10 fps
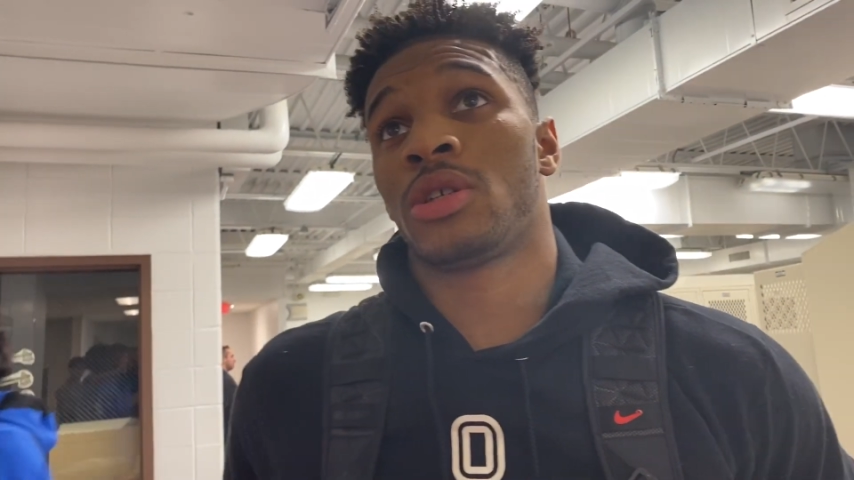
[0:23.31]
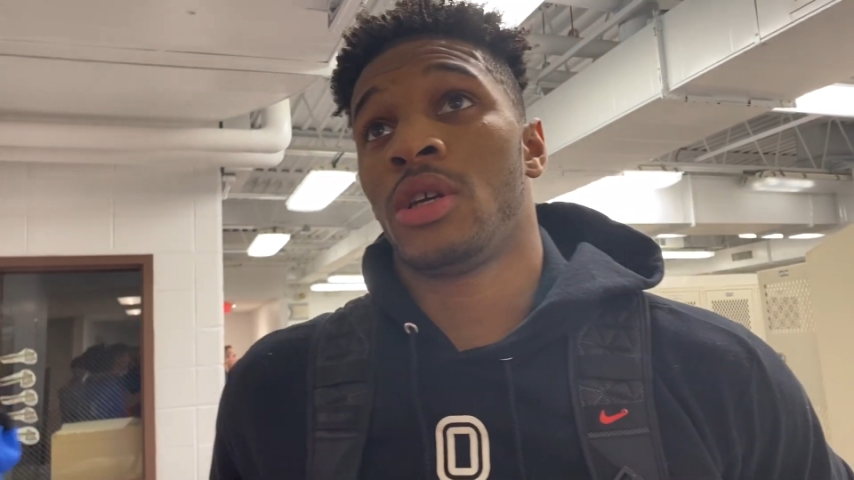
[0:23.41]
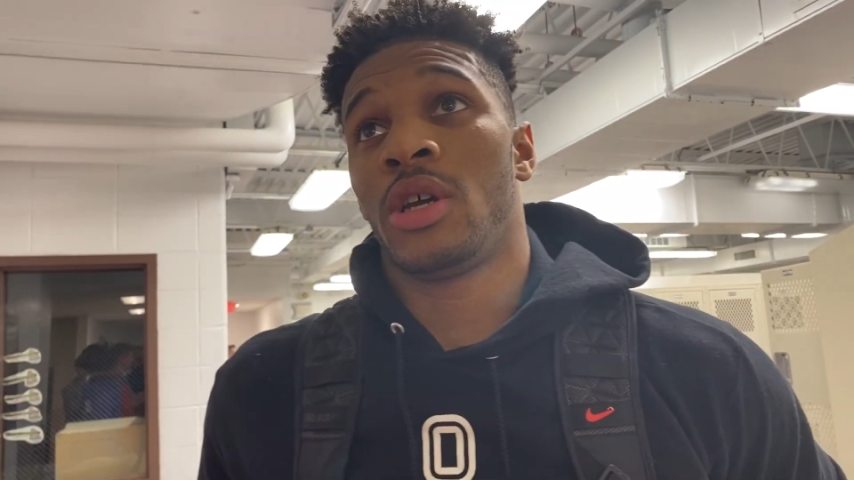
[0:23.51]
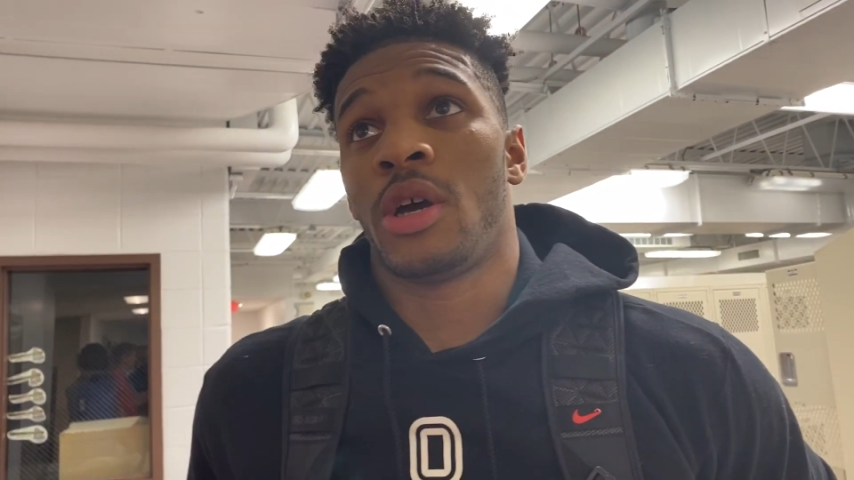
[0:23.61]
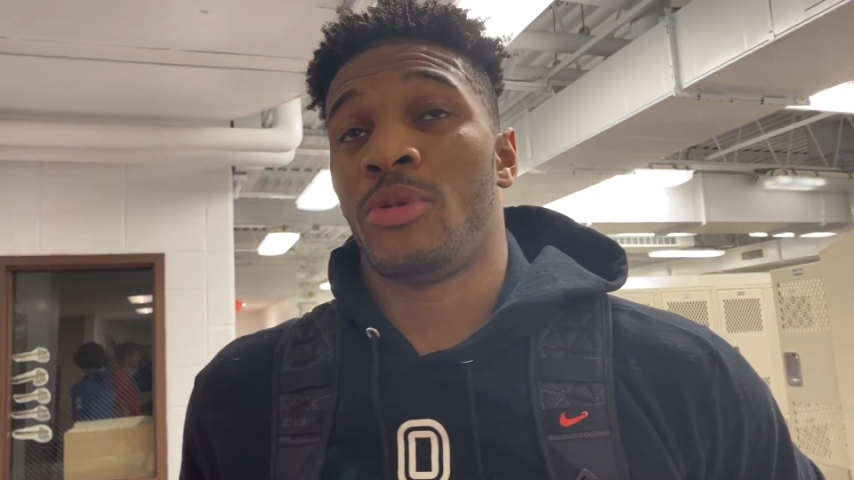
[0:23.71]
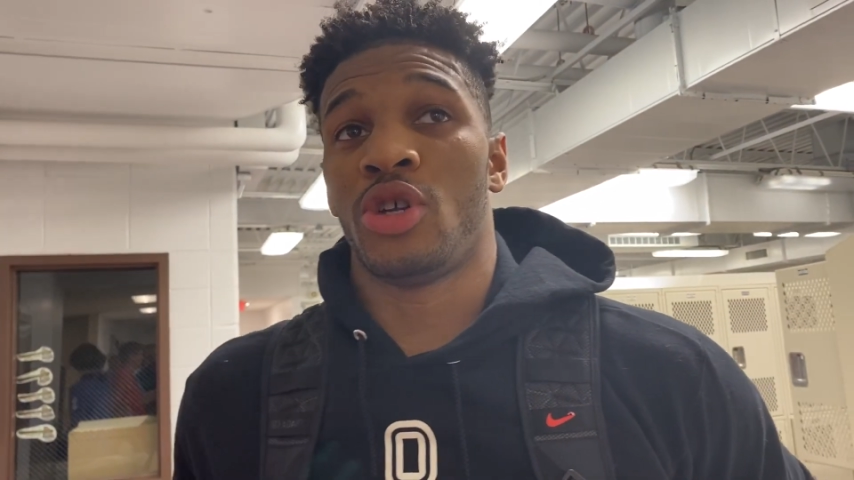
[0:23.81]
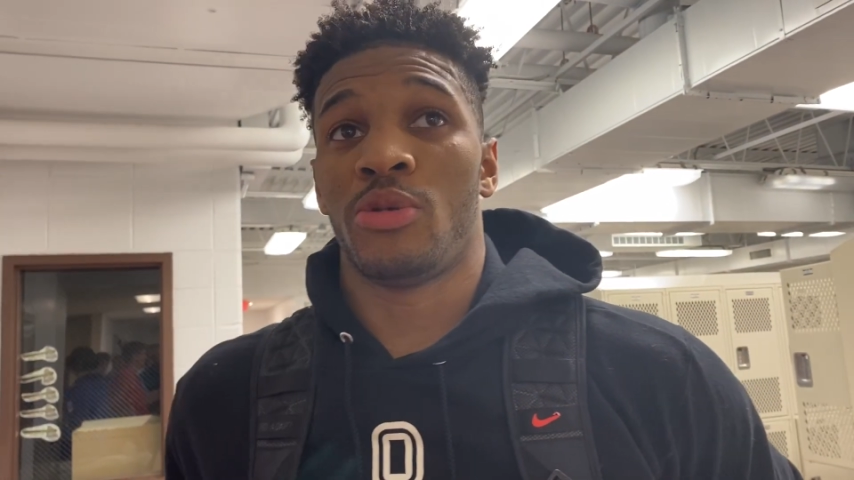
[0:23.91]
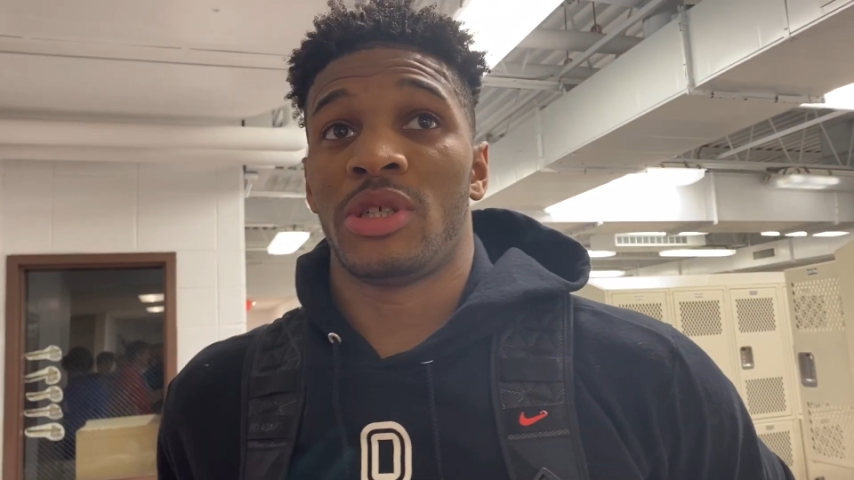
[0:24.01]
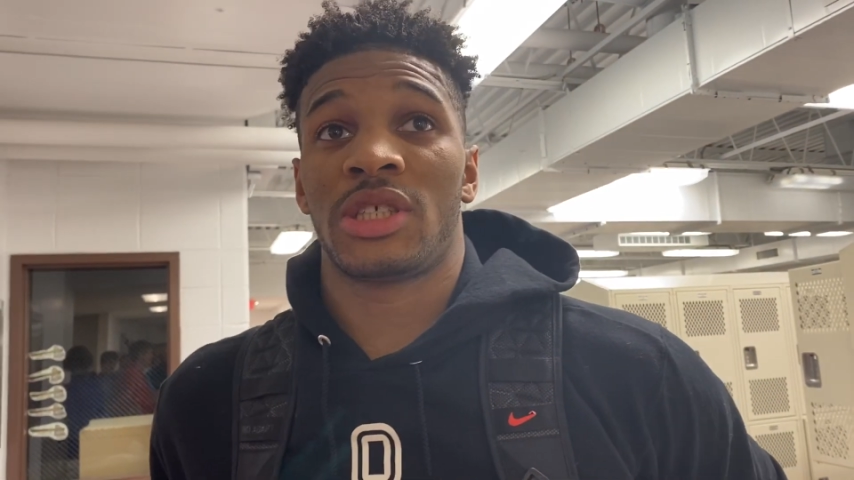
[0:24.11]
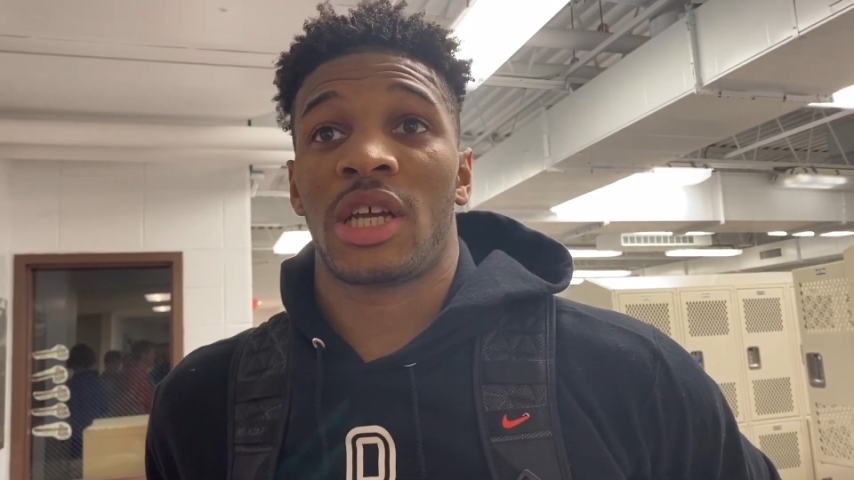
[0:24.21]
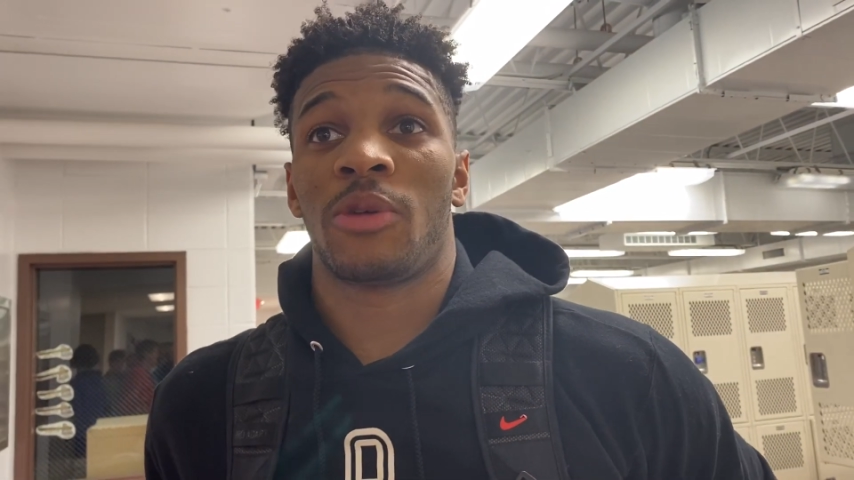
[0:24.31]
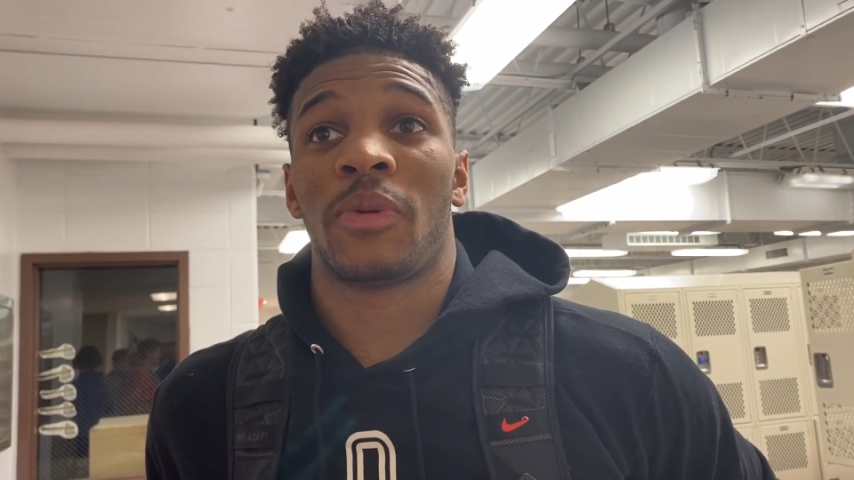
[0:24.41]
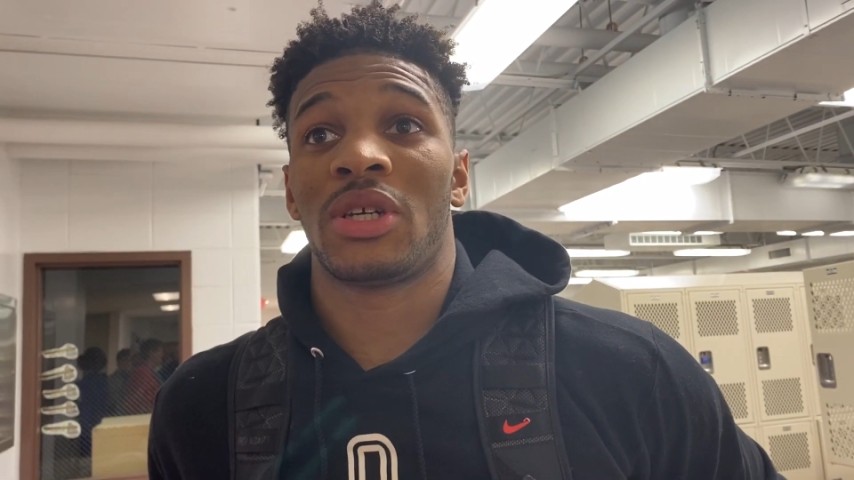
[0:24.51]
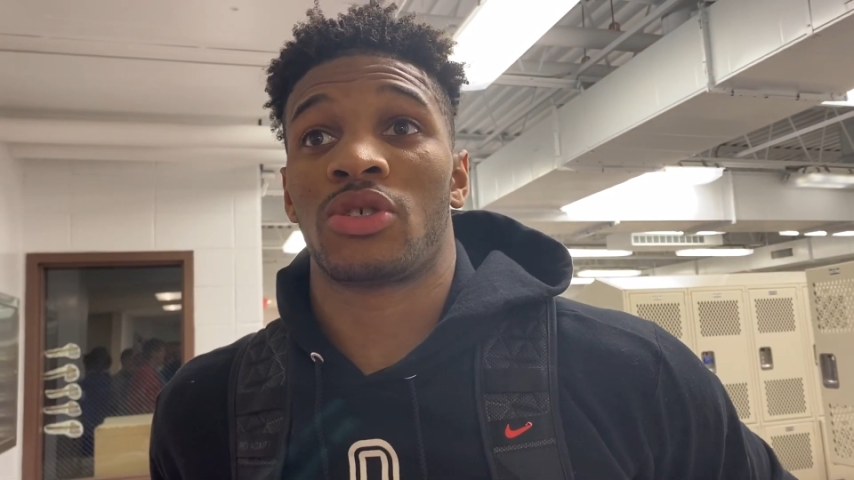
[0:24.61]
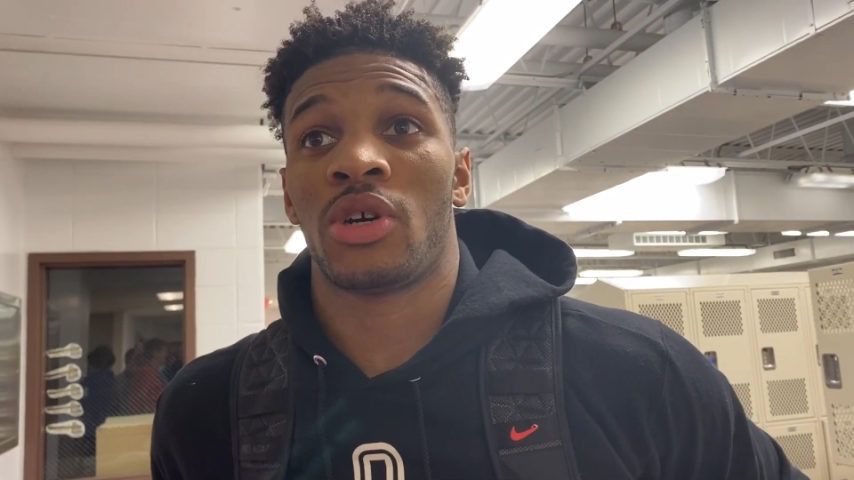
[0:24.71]
and we knew we just had to
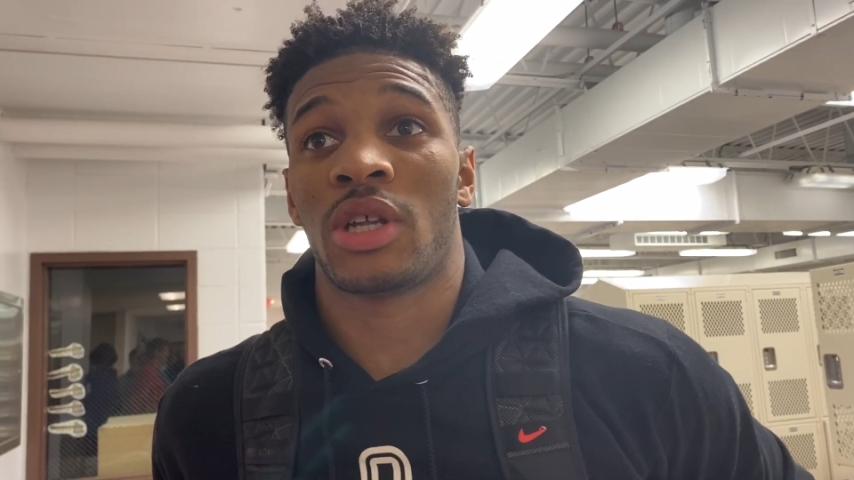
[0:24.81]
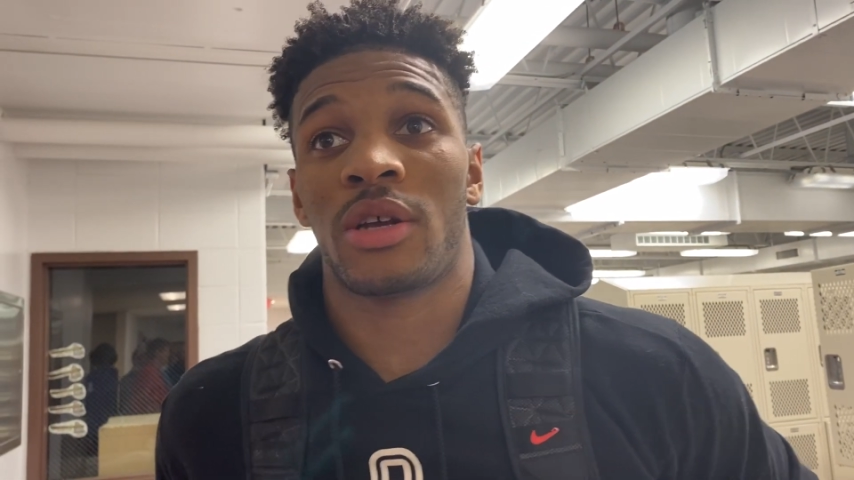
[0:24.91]
play strong.